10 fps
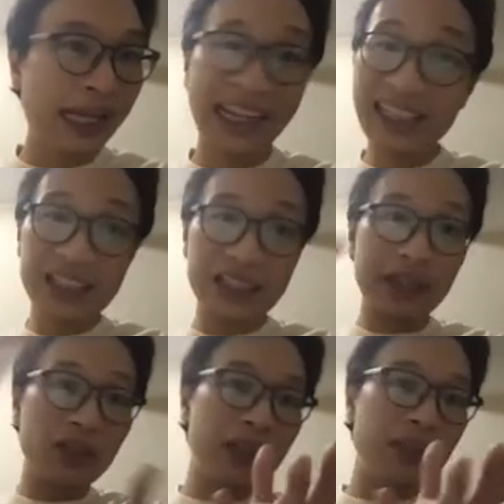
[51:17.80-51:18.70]
And in
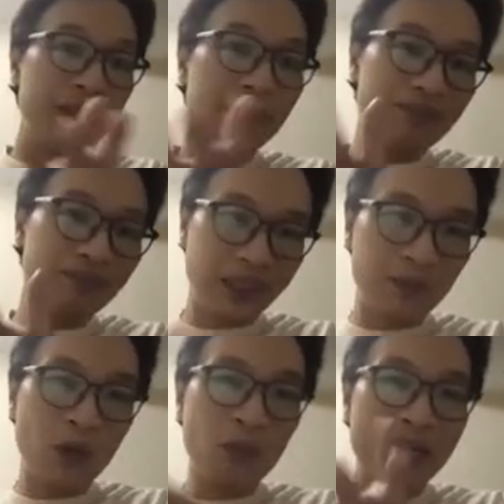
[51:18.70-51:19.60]
general,
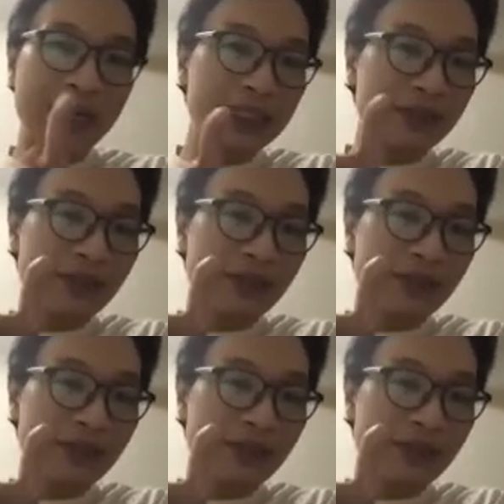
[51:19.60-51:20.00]
if omega is